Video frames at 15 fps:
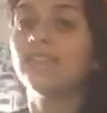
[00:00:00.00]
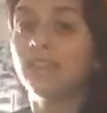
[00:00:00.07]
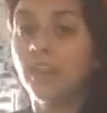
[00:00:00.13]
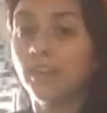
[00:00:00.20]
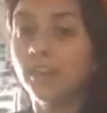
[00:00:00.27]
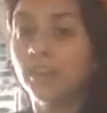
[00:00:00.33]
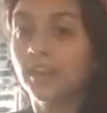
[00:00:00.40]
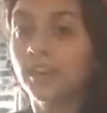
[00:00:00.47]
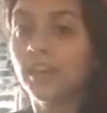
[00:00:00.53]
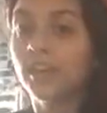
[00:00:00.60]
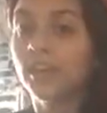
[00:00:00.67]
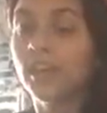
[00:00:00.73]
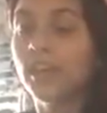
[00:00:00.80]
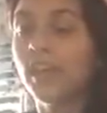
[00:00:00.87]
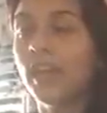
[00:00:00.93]
Fair.
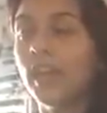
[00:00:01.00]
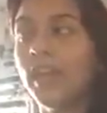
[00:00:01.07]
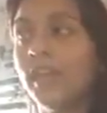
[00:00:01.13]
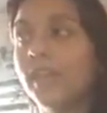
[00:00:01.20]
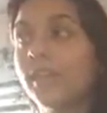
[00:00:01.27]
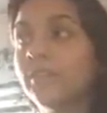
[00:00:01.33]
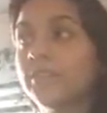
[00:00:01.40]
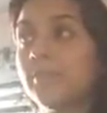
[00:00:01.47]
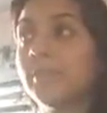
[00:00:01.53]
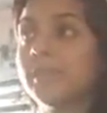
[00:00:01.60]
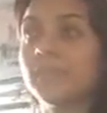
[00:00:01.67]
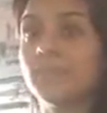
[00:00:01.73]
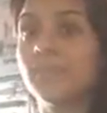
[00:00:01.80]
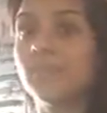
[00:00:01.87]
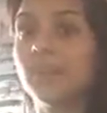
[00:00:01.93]
And that was the
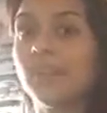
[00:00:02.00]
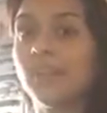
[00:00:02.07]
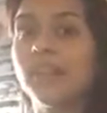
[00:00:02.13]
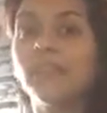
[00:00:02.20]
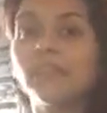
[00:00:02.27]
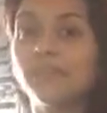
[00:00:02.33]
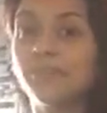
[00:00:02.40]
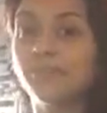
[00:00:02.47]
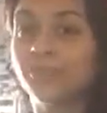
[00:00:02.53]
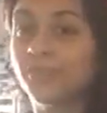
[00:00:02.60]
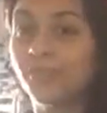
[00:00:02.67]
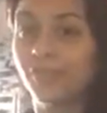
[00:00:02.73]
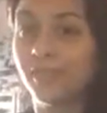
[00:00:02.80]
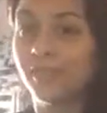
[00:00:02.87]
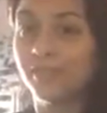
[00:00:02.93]
best day of my life. It was so
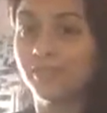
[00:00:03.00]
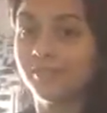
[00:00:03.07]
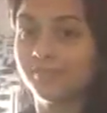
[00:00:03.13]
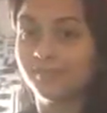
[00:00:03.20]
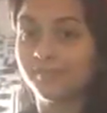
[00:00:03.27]
fun.